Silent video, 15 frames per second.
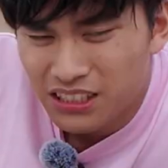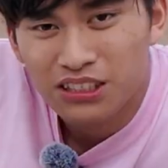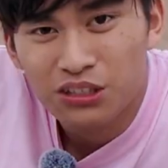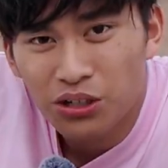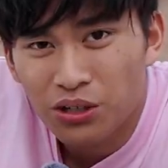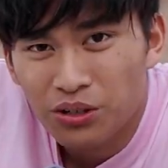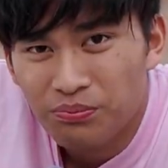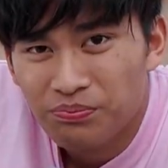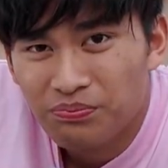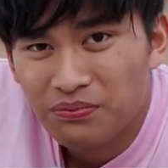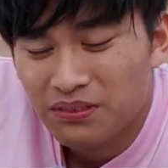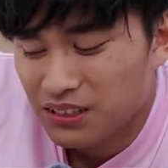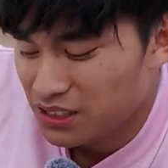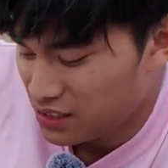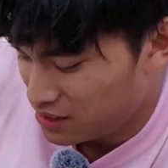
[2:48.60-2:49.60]
is not
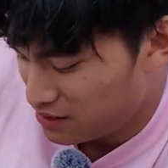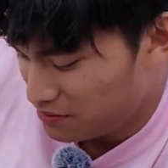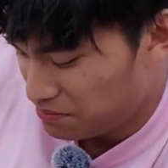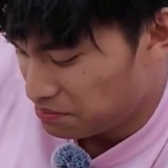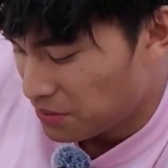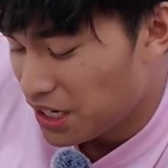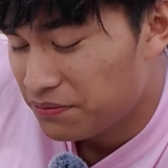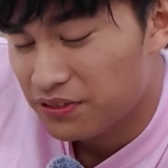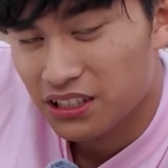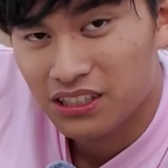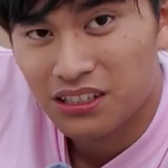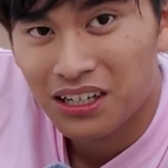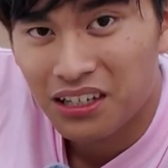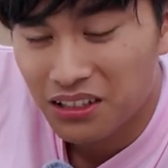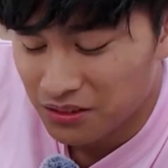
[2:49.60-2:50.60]
made for this
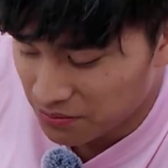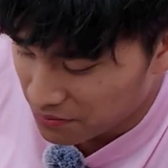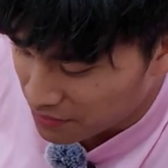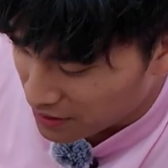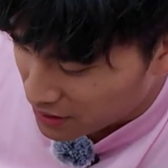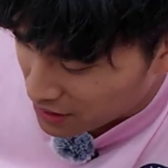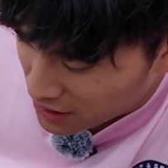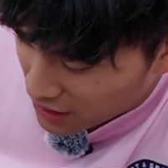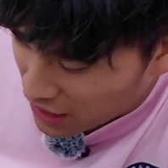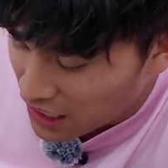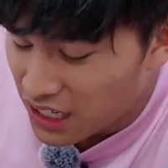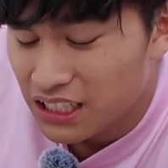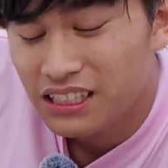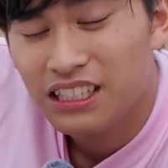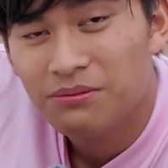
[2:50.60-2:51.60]
car.
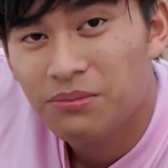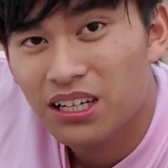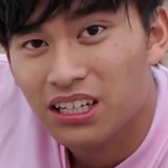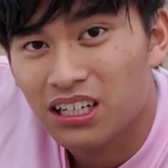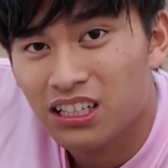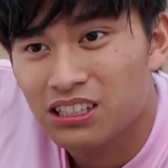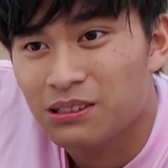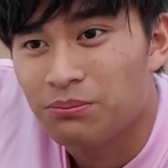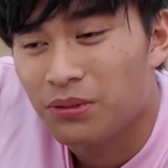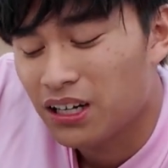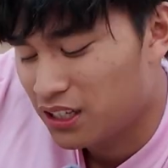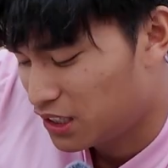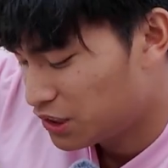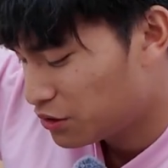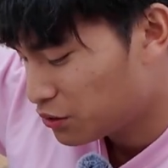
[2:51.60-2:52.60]
I did make a custom
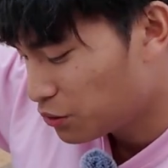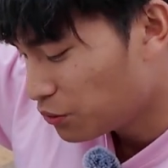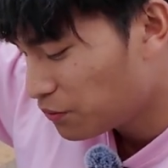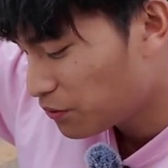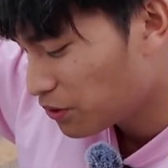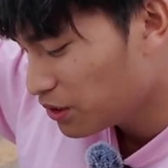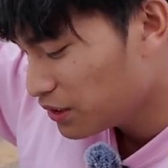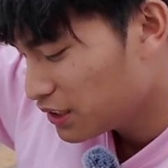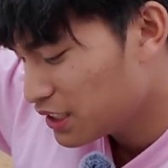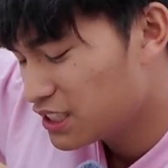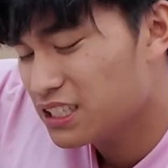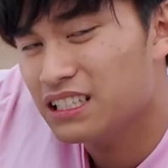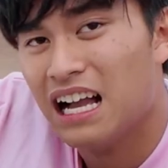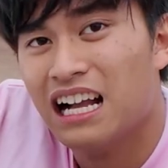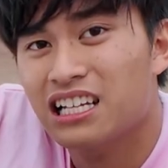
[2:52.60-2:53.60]
bracket at school for it. This
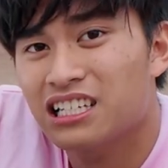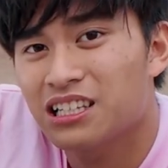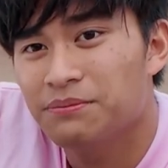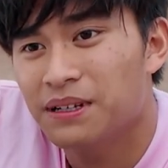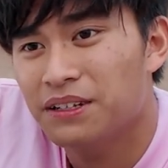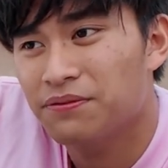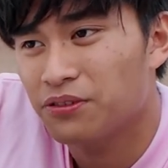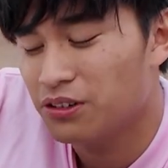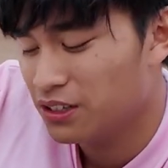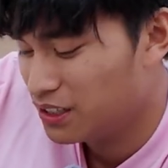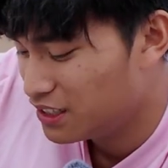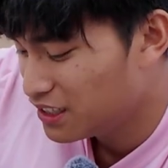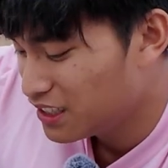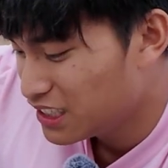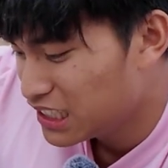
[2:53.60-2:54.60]
is actually made for
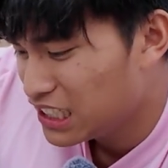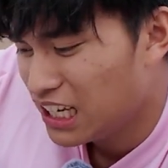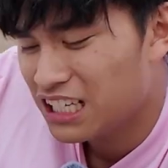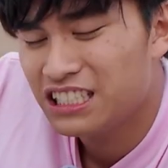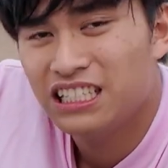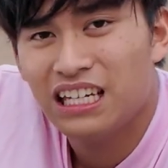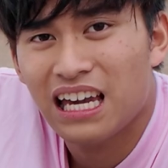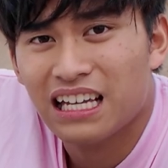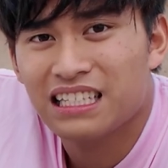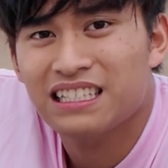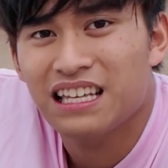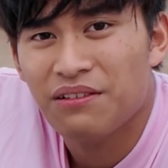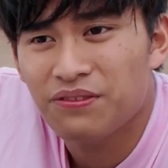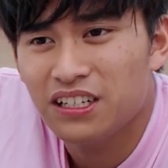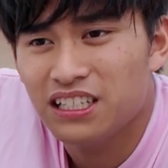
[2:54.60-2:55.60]
a
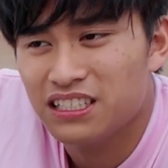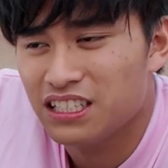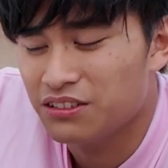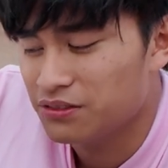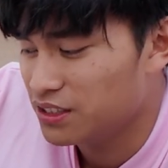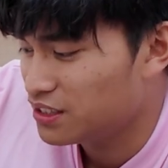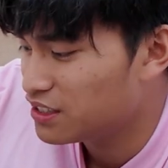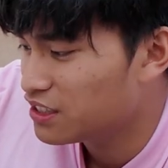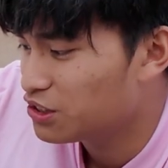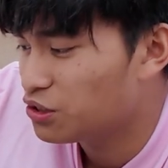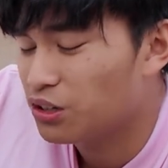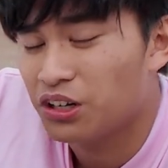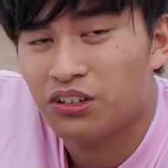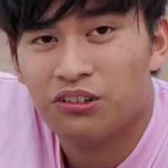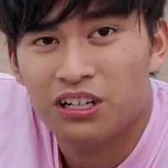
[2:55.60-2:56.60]
GX70 series,
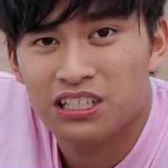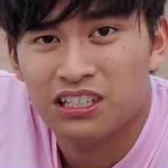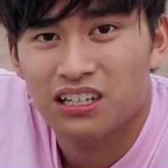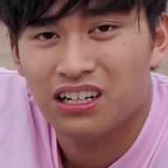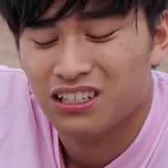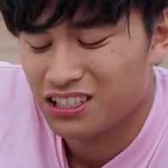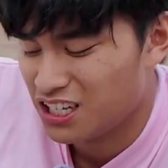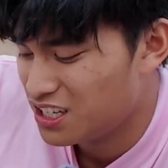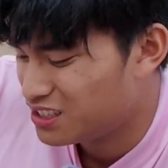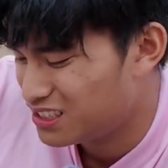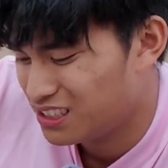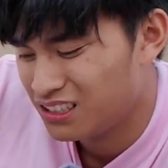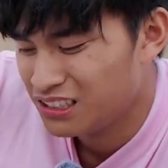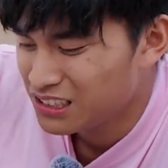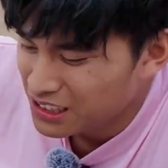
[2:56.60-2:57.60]
Toyota Cressida,
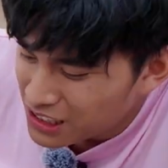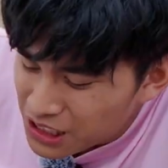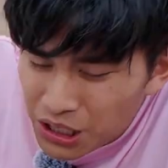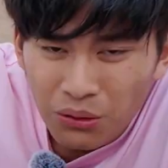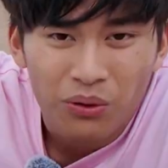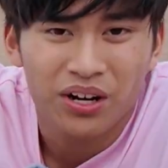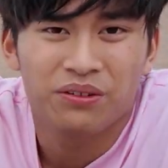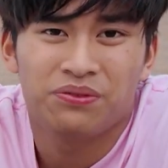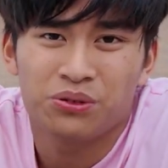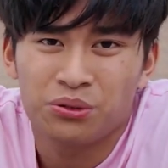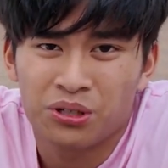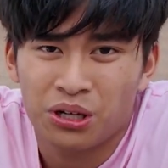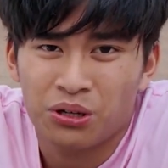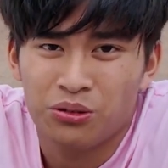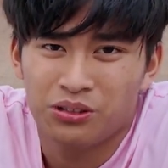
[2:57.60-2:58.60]
Chaser, whatever you
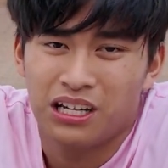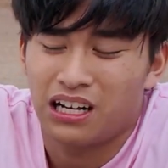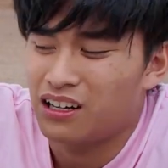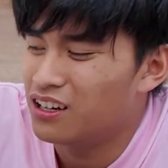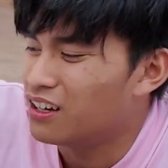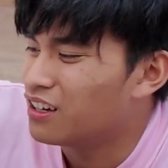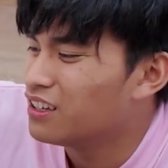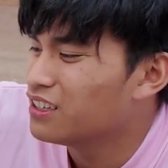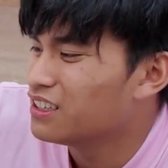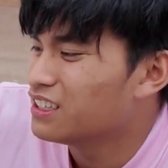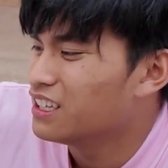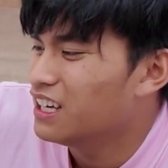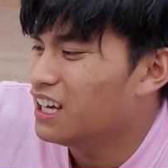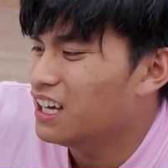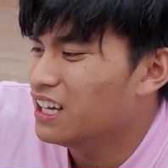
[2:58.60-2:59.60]
want to call that car.
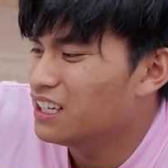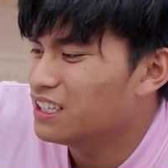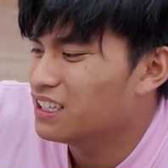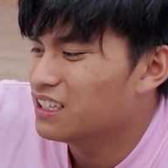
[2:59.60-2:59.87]
And